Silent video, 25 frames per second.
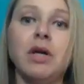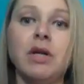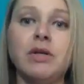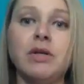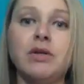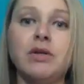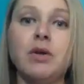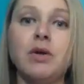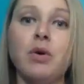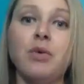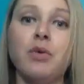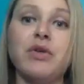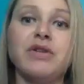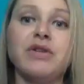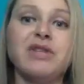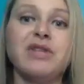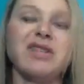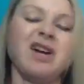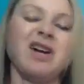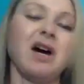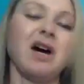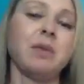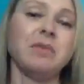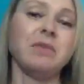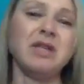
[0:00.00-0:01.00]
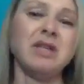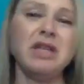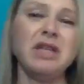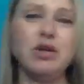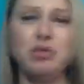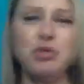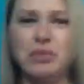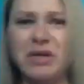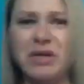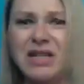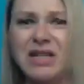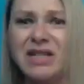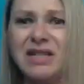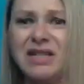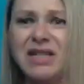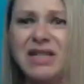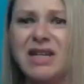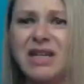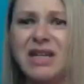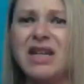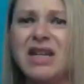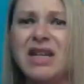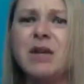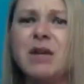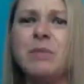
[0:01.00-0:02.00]
So this is commonly green
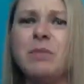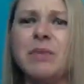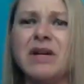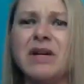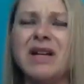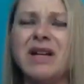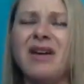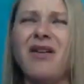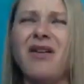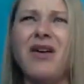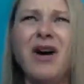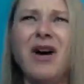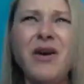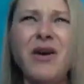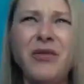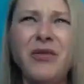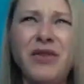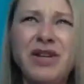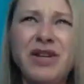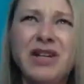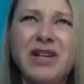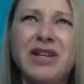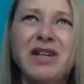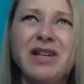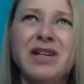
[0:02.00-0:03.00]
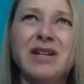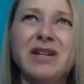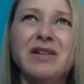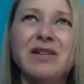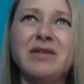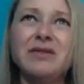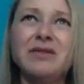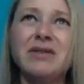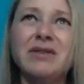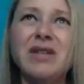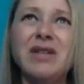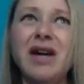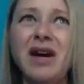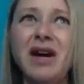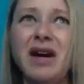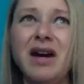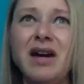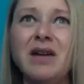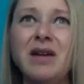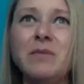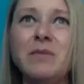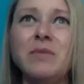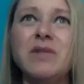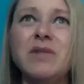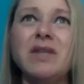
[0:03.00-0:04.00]
tea, but often in
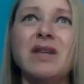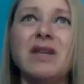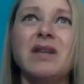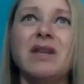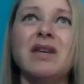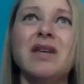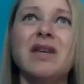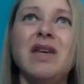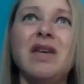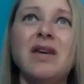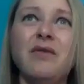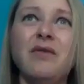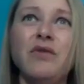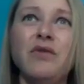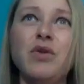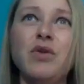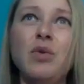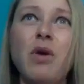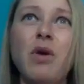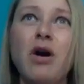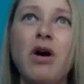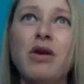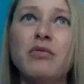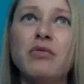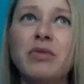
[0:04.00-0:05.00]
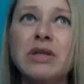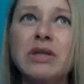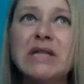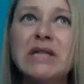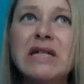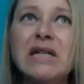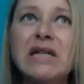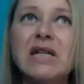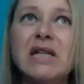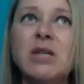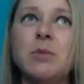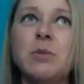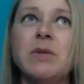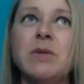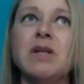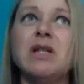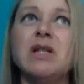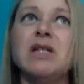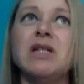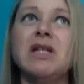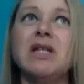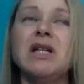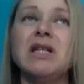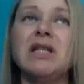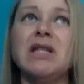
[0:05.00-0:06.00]
times if you are really
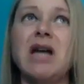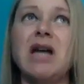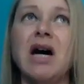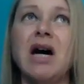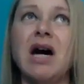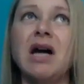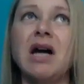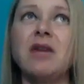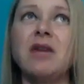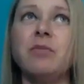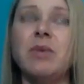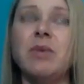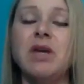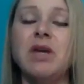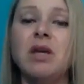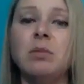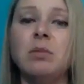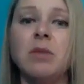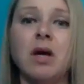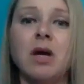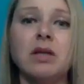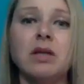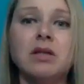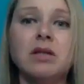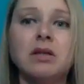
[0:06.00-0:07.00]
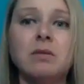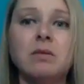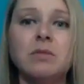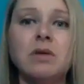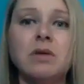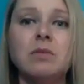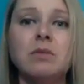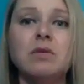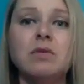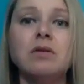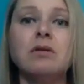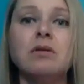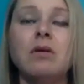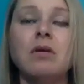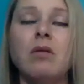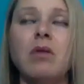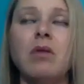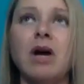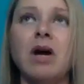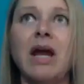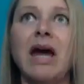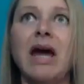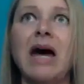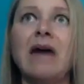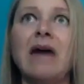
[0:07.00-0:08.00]
experiencing a lot of PMS symptoms, you don't
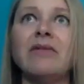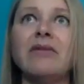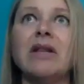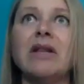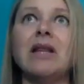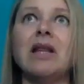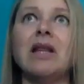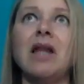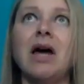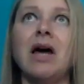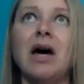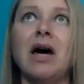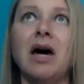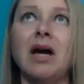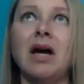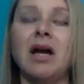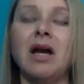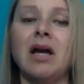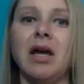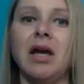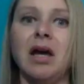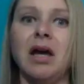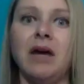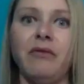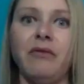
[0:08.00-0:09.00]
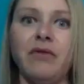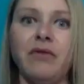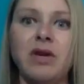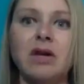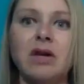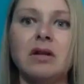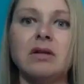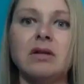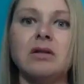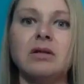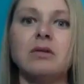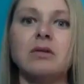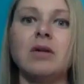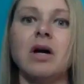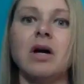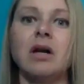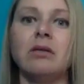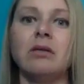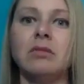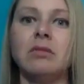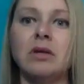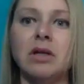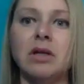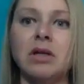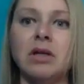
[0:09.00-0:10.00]
want to have a lot of caffeine because you kind
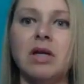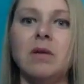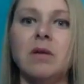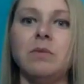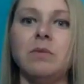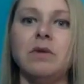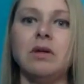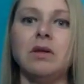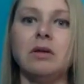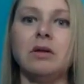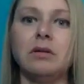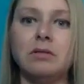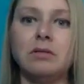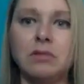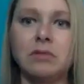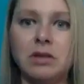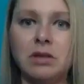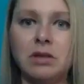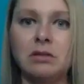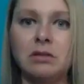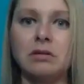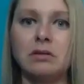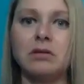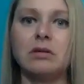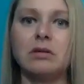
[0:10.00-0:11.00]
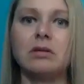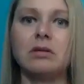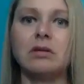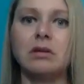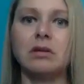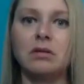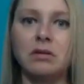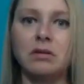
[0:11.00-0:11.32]
of want to keep the adrenals